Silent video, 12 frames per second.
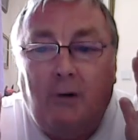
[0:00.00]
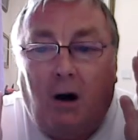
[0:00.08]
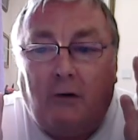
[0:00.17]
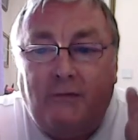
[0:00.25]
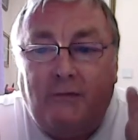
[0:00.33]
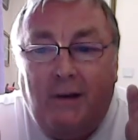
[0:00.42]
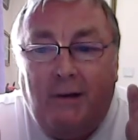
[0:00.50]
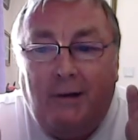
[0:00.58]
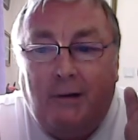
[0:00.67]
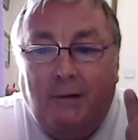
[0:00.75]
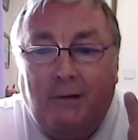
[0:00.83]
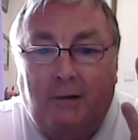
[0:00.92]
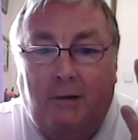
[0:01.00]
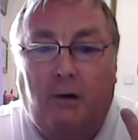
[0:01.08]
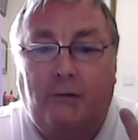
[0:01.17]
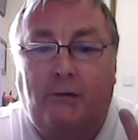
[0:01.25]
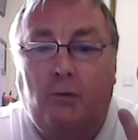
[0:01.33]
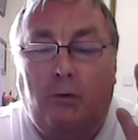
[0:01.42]
our feelings and our
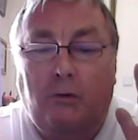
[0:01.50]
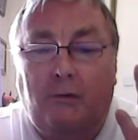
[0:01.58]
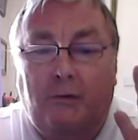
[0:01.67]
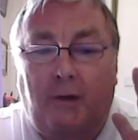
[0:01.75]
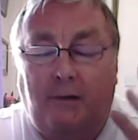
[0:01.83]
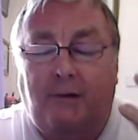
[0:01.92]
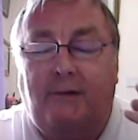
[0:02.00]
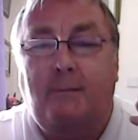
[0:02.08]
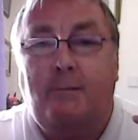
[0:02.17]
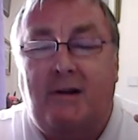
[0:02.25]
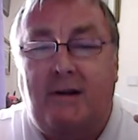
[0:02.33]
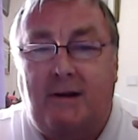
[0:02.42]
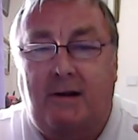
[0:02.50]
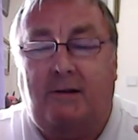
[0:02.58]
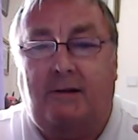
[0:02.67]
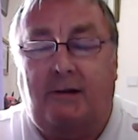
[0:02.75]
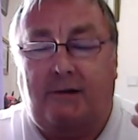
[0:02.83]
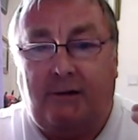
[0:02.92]
thoughts, and simply
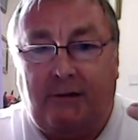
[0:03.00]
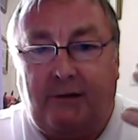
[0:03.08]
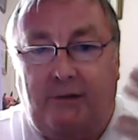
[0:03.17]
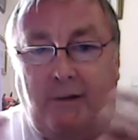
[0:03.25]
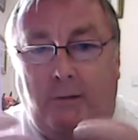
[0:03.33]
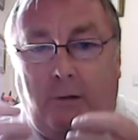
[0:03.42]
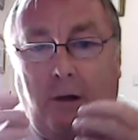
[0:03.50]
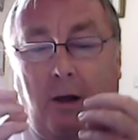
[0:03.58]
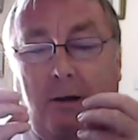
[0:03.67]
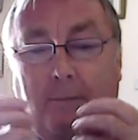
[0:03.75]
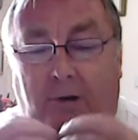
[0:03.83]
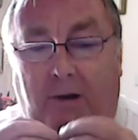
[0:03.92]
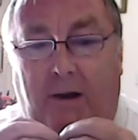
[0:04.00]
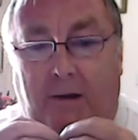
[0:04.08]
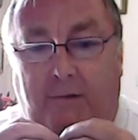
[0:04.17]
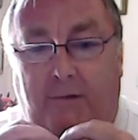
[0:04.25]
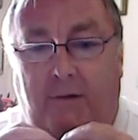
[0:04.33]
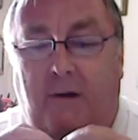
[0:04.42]
is. It's a still
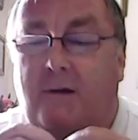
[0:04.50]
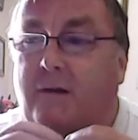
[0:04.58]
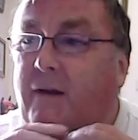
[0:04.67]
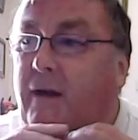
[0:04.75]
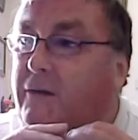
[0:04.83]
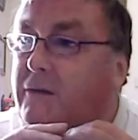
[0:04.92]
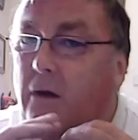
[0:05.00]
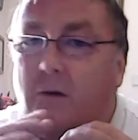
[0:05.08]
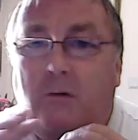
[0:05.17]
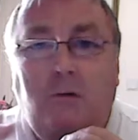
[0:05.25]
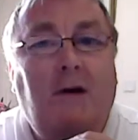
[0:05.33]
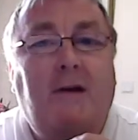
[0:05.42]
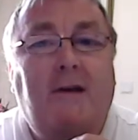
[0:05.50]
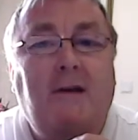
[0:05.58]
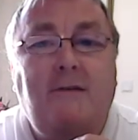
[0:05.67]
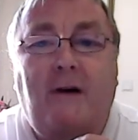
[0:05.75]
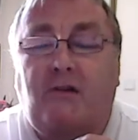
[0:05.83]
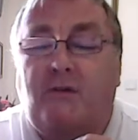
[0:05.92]
place that has no
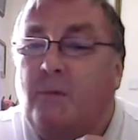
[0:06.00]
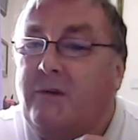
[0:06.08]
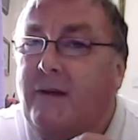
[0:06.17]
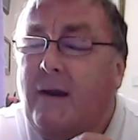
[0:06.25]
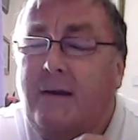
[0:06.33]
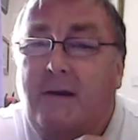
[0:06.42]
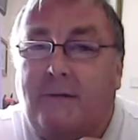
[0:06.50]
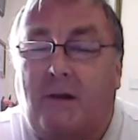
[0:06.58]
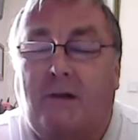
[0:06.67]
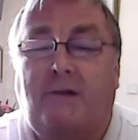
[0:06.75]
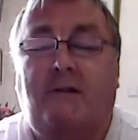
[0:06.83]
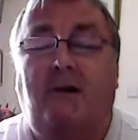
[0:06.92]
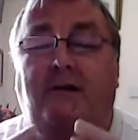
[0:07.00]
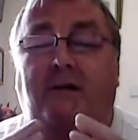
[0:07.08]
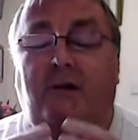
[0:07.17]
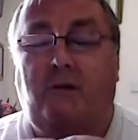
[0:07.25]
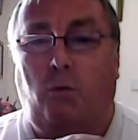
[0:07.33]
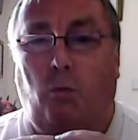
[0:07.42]
investment in any of this, it
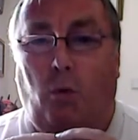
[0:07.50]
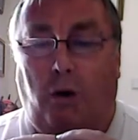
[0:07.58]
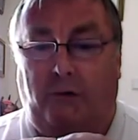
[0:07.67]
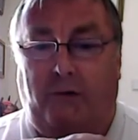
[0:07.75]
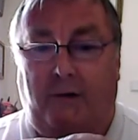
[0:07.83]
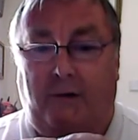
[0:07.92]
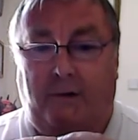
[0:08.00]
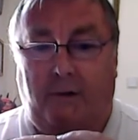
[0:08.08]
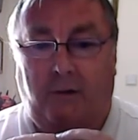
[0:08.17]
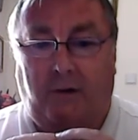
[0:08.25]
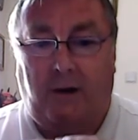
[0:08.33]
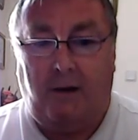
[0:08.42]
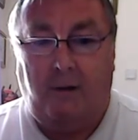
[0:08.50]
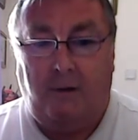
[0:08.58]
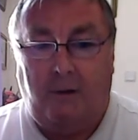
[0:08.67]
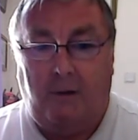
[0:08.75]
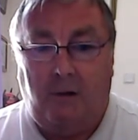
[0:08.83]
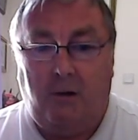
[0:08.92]
just watches. Okay,
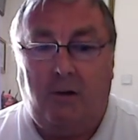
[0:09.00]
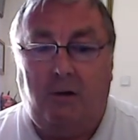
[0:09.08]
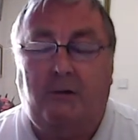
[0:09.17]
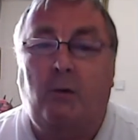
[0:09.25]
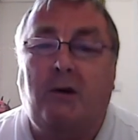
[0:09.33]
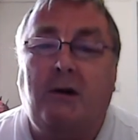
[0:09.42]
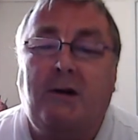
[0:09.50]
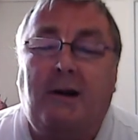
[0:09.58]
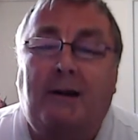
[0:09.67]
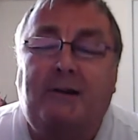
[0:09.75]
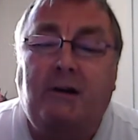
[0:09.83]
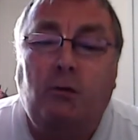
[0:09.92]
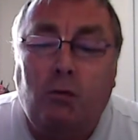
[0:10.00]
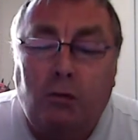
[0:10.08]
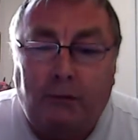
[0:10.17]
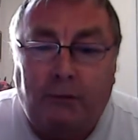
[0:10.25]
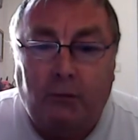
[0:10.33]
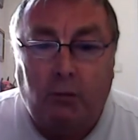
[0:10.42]
so we're going to let it all
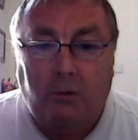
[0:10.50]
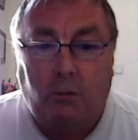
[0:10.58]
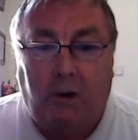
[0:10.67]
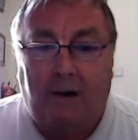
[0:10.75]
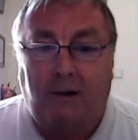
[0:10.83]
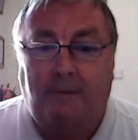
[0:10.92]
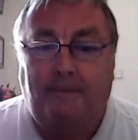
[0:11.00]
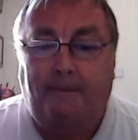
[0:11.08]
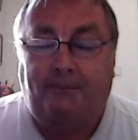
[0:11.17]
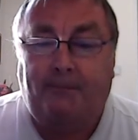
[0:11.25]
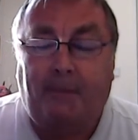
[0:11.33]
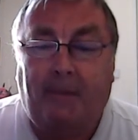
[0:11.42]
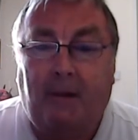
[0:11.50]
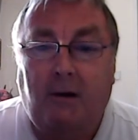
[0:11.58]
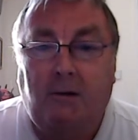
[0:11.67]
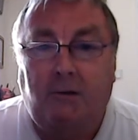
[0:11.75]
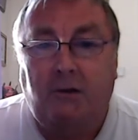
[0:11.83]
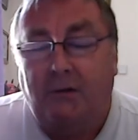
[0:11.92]
fall away.
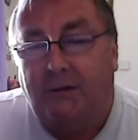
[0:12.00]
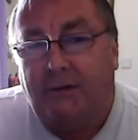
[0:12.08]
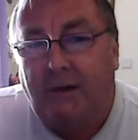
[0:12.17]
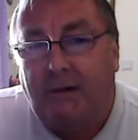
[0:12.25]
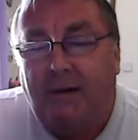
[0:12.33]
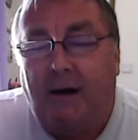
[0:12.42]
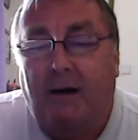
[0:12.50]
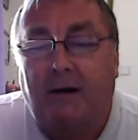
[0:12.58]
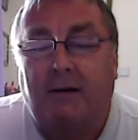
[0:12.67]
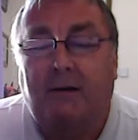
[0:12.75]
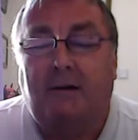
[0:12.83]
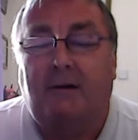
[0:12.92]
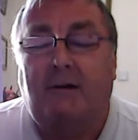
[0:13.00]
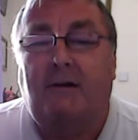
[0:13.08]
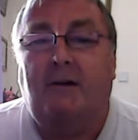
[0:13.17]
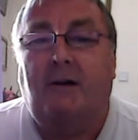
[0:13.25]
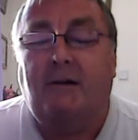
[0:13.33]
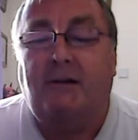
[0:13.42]
Just sit there
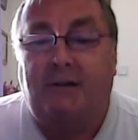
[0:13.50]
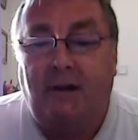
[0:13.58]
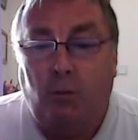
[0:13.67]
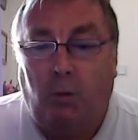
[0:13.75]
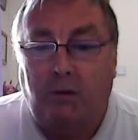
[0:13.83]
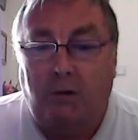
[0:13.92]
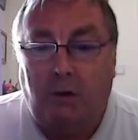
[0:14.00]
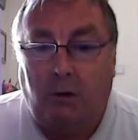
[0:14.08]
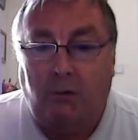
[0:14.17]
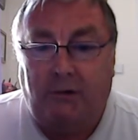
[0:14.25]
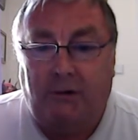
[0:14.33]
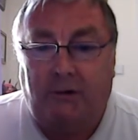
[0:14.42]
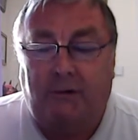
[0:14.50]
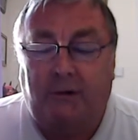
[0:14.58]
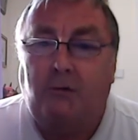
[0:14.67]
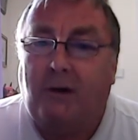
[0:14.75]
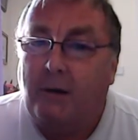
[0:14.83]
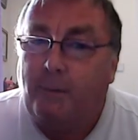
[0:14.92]
and see what you notice.
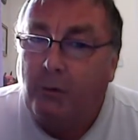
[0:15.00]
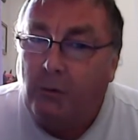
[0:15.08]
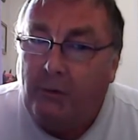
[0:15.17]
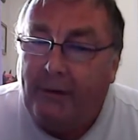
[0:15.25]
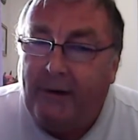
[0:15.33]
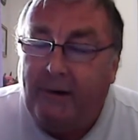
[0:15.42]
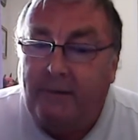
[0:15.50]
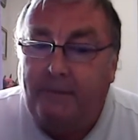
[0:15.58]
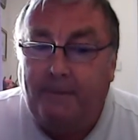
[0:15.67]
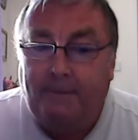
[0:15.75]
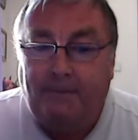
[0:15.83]
Don't get pulled in